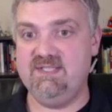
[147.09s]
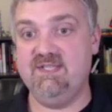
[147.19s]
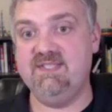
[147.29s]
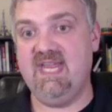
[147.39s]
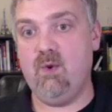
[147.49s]
is
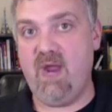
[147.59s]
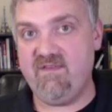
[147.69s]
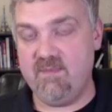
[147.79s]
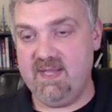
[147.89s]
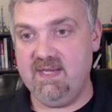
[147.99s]
to stay
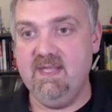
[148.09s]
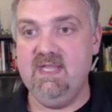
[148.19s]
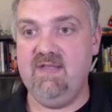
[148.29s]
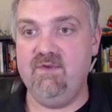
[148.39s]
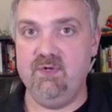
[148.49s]
away from it
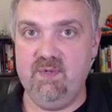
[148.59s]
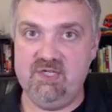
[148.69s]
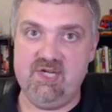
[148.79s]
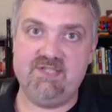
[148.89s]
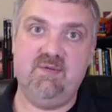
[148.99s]
if you're
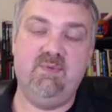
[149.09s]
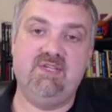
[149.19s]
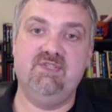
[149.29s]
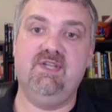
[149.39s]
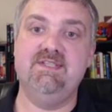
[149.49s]
doing chest
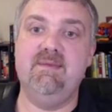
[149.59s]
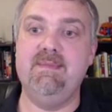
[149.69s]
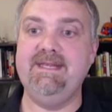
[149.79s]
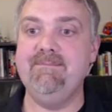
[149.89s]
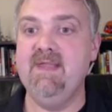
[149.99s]
compressions on
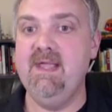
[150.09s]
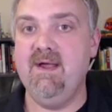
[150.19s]
somebody.